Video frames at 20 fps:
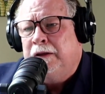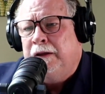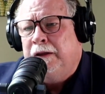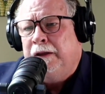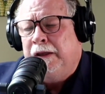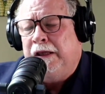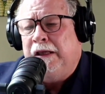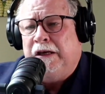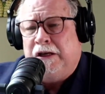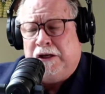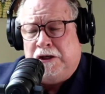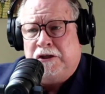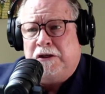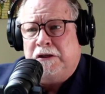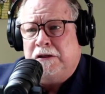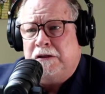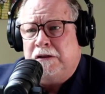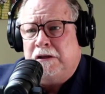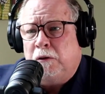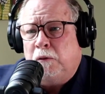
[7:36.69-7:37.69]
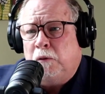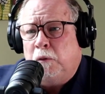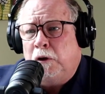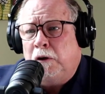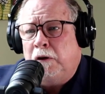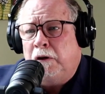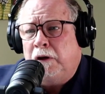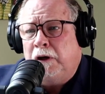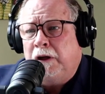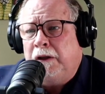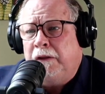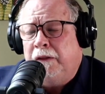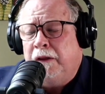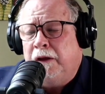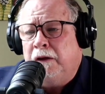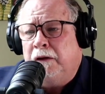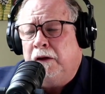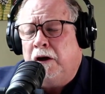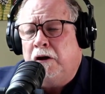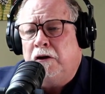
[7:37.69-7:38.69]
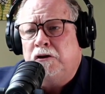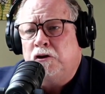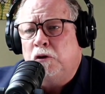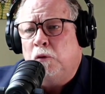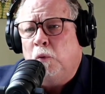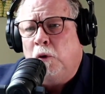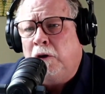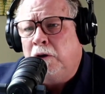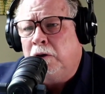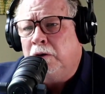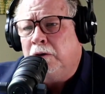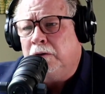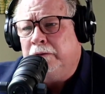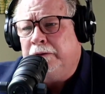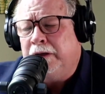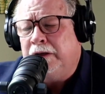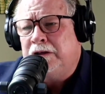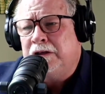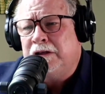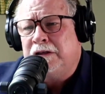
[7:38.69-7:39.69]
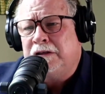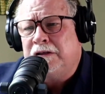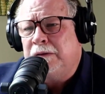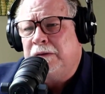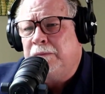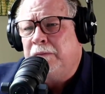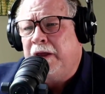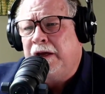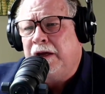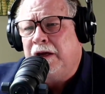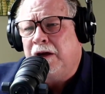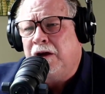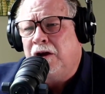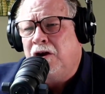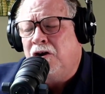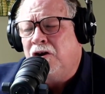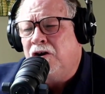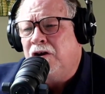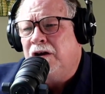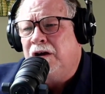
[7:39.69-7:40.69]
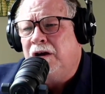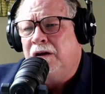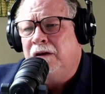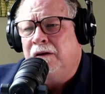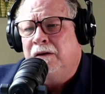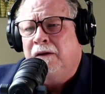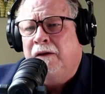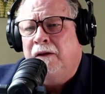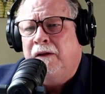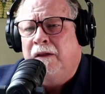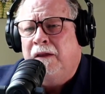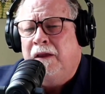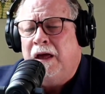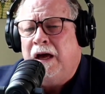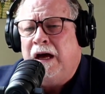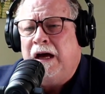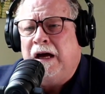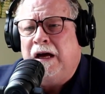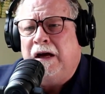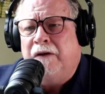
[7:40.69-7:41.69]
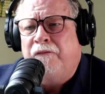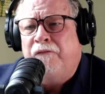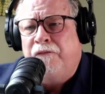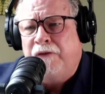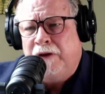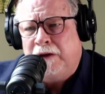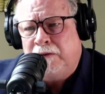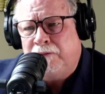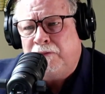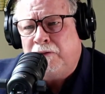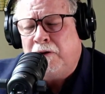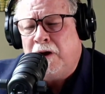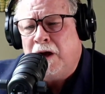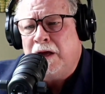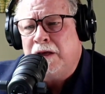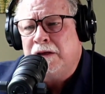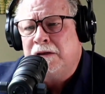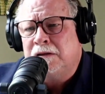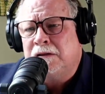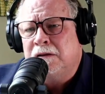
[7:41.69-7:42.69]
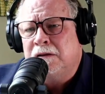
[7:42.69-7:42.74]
conditions there were in the larger world. It just seemed like a good fit for us.